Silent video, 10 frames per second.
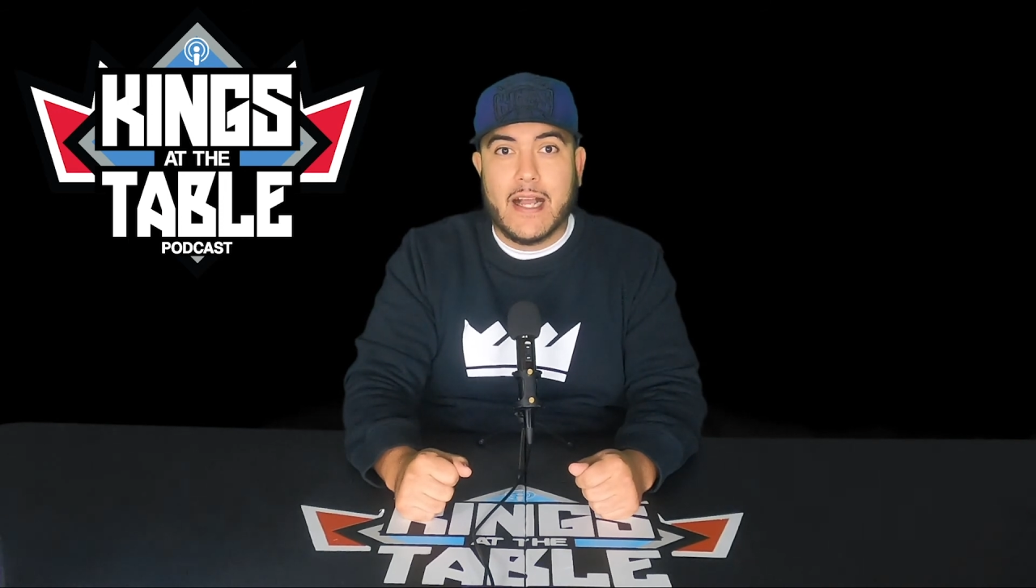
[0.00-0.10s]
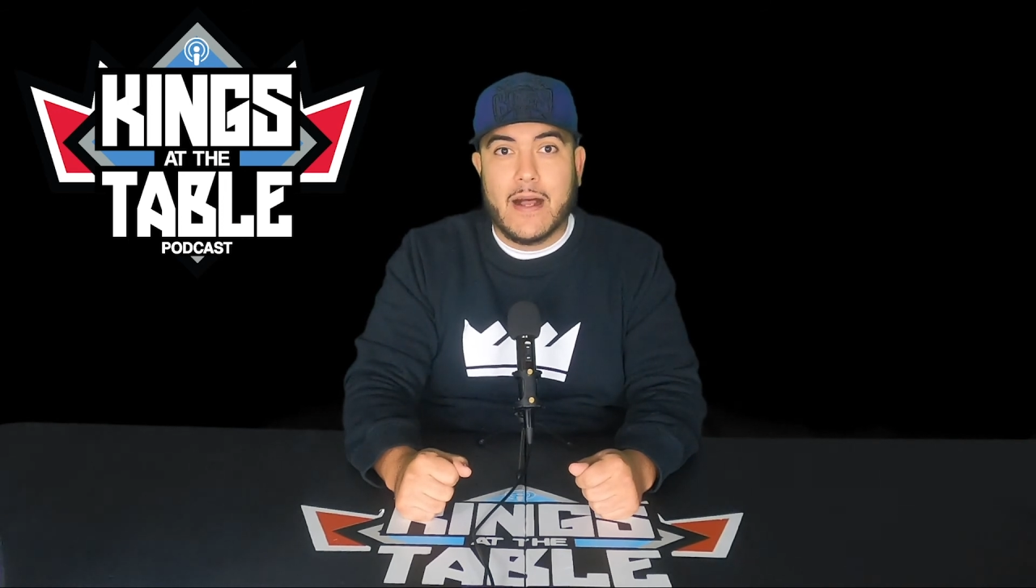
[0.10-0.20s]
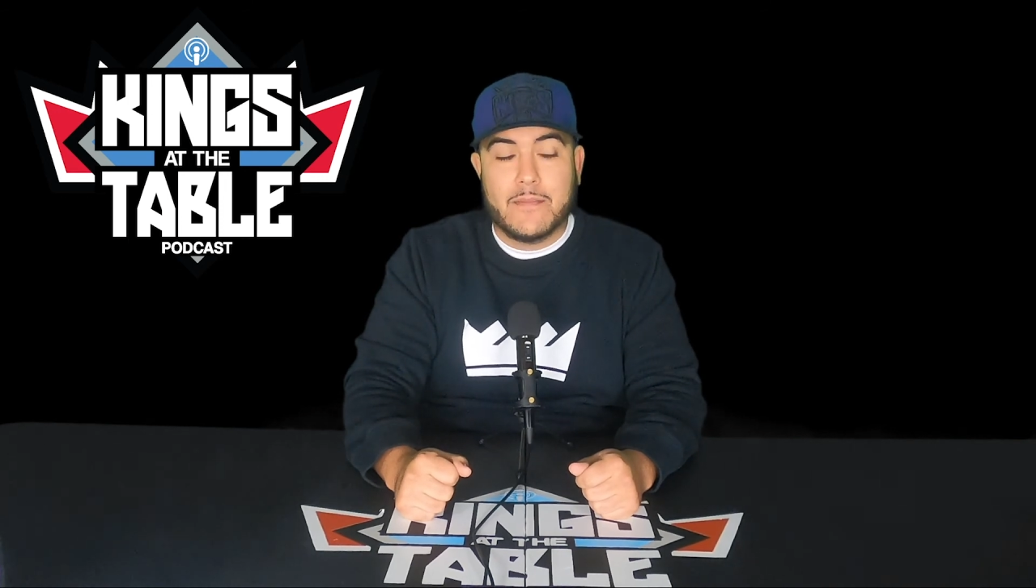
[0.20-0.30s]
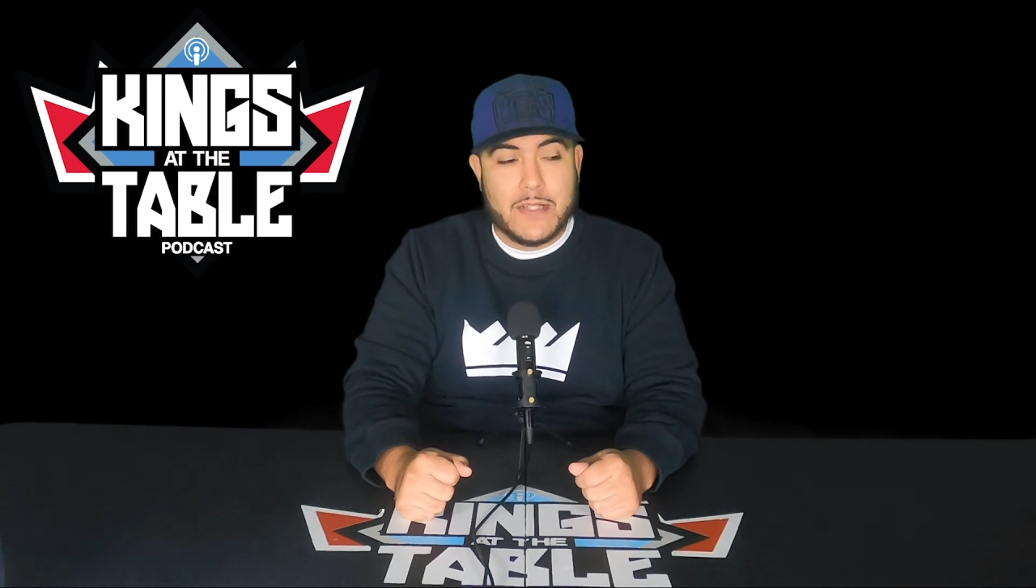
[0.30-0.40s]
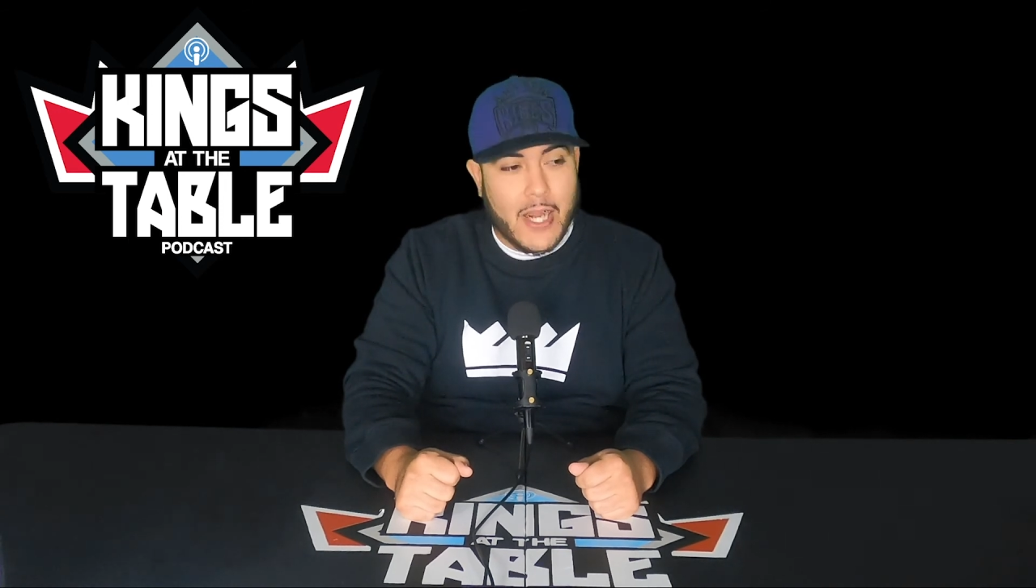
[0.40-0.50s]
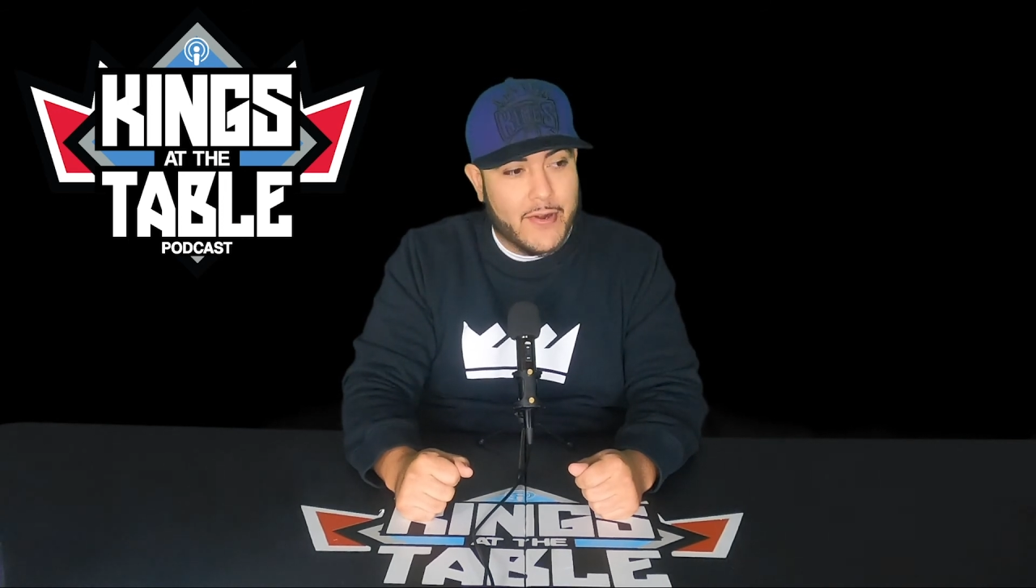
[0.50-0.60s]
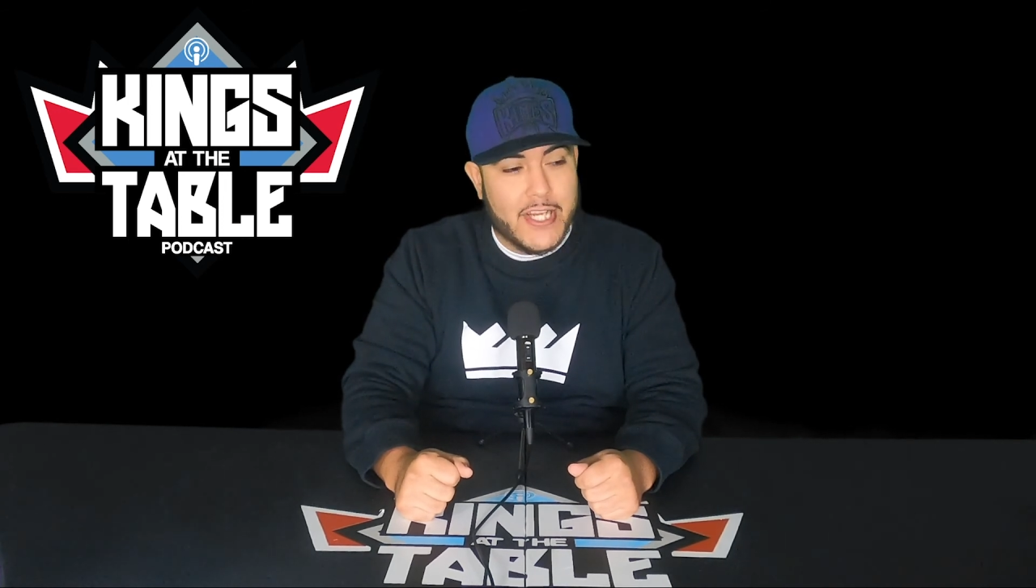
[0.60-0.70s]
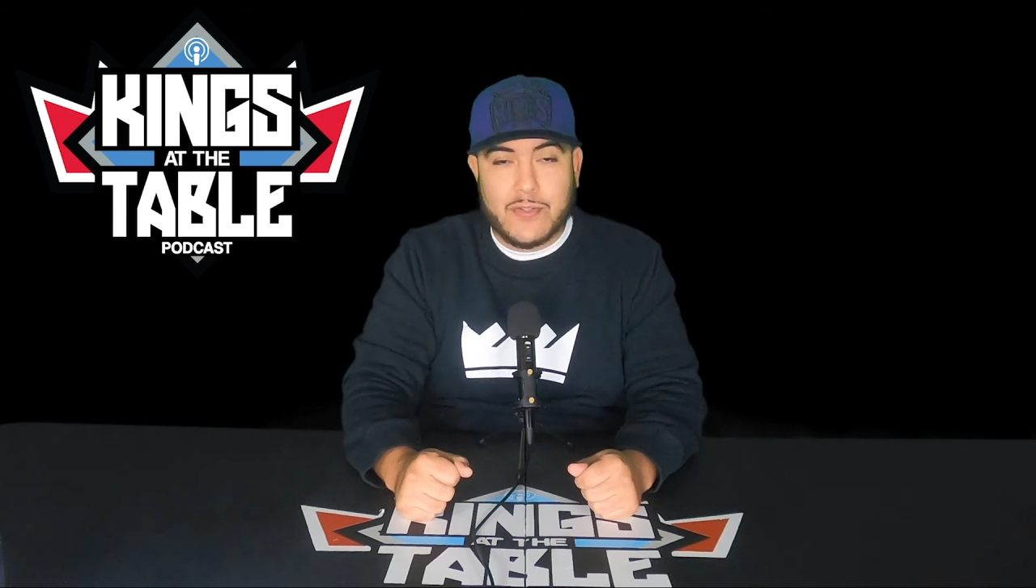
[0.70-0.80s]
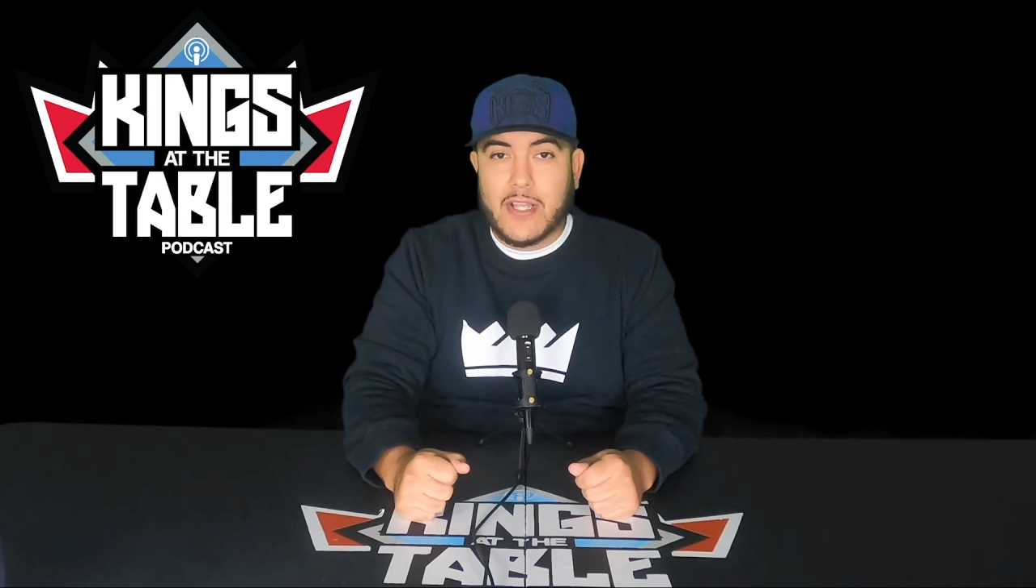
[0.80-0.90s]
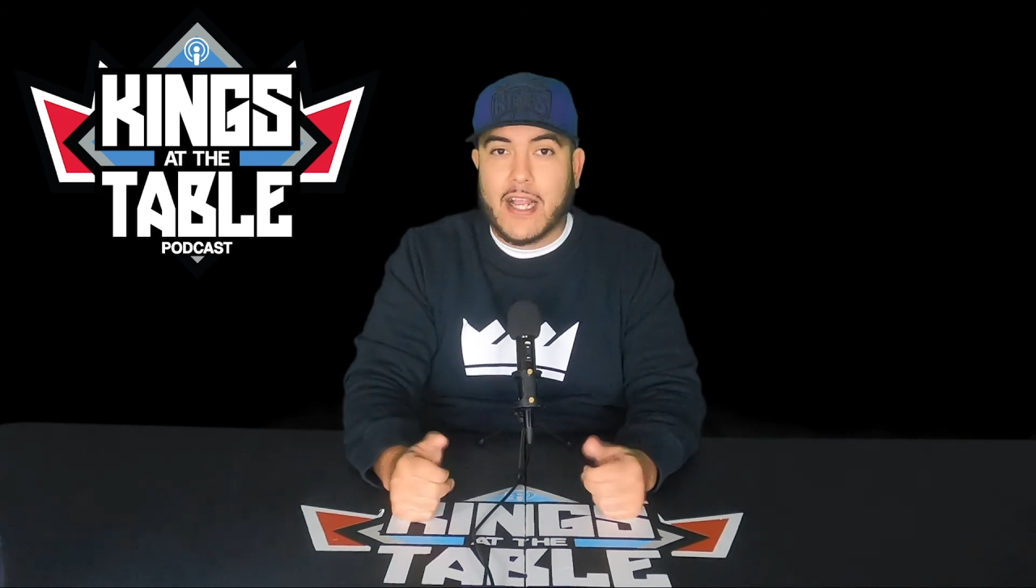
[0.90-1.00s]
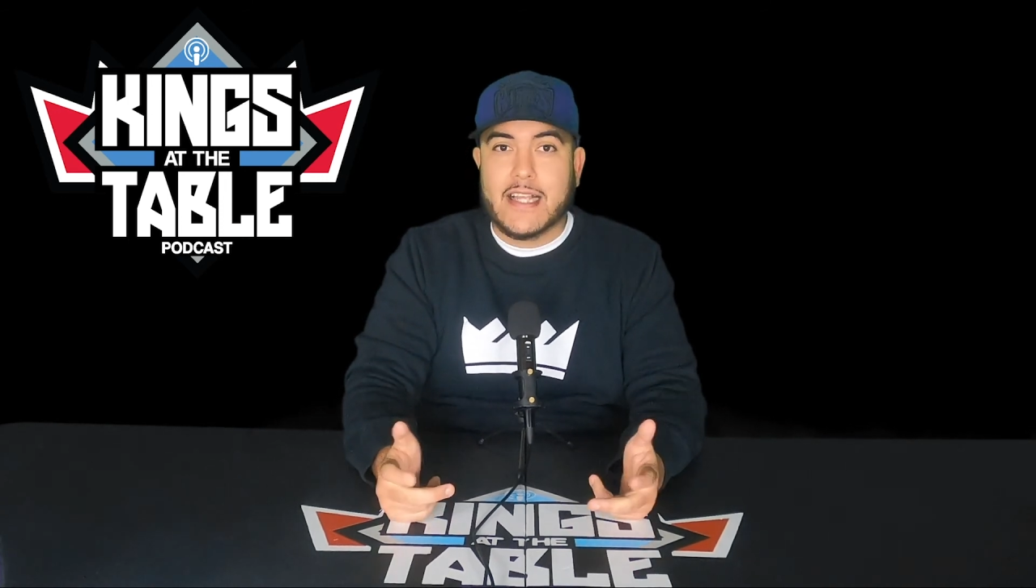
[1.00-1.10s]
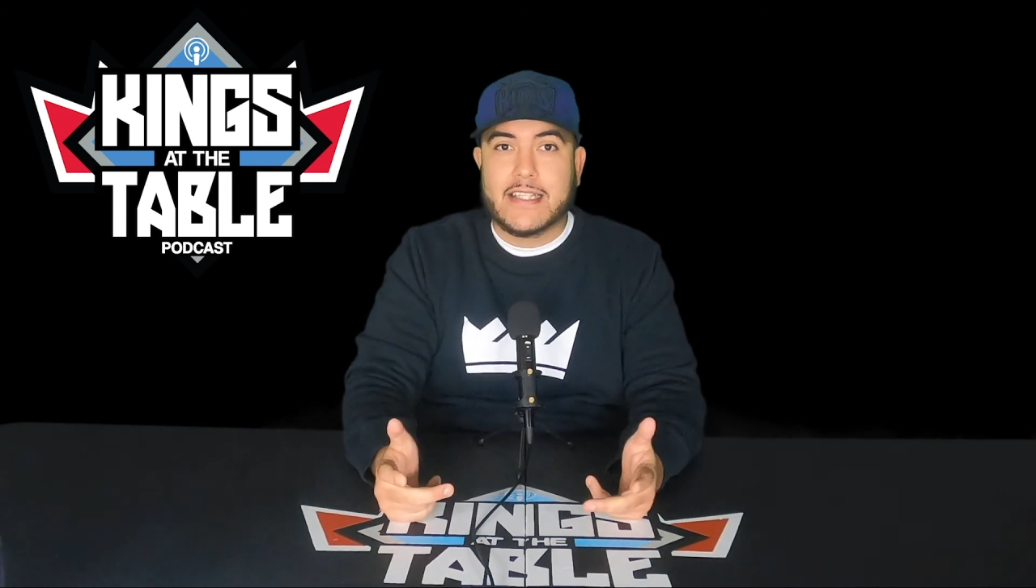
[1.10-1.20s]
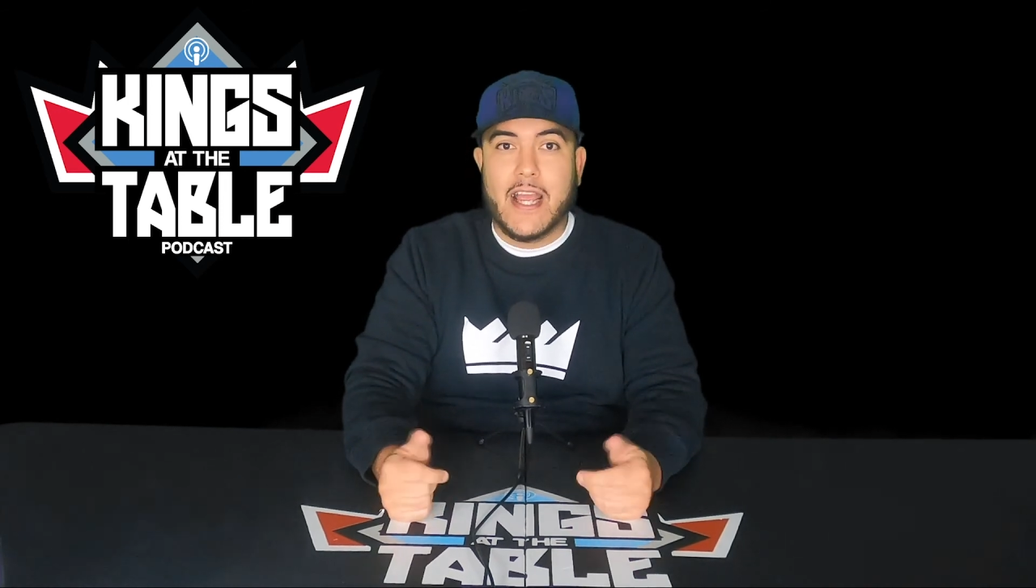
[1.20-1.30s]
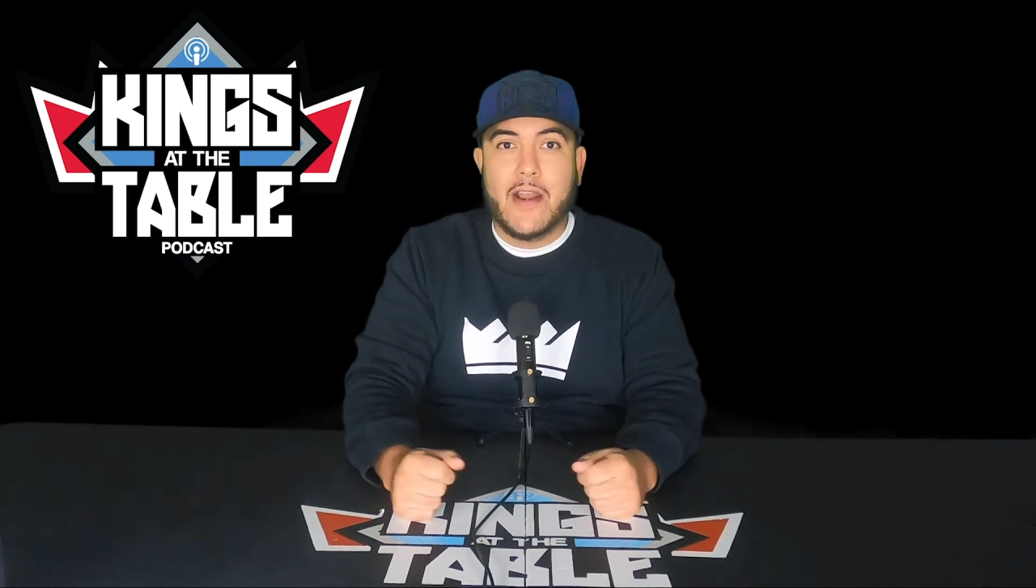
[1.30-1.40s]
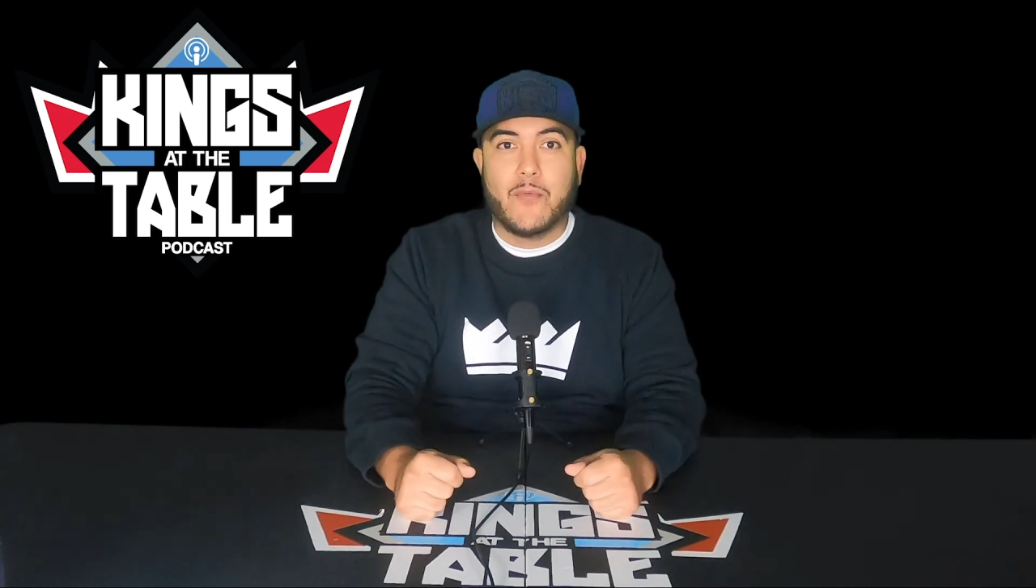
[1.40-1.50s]
Tyrese, like I
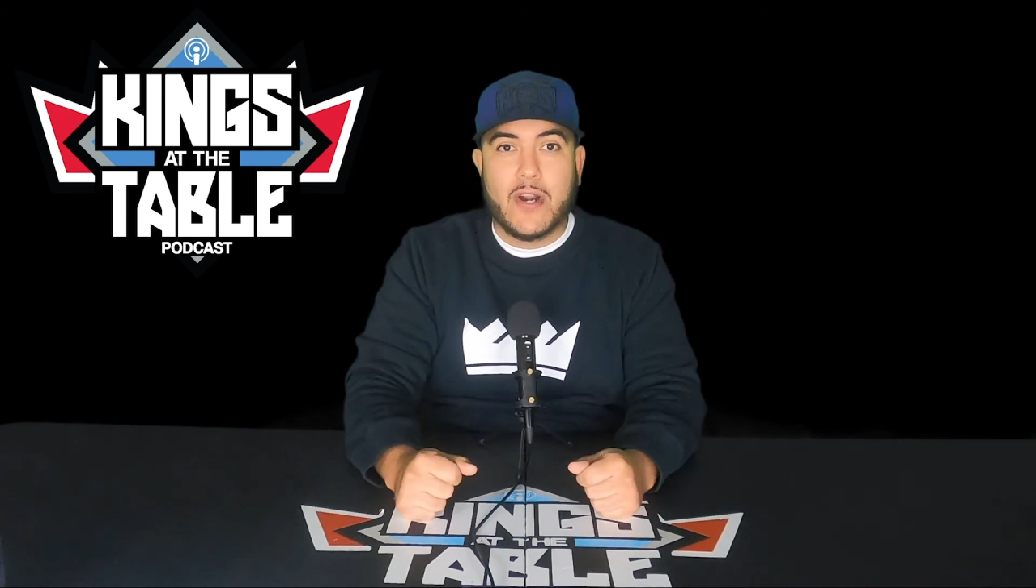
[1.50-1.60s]
said,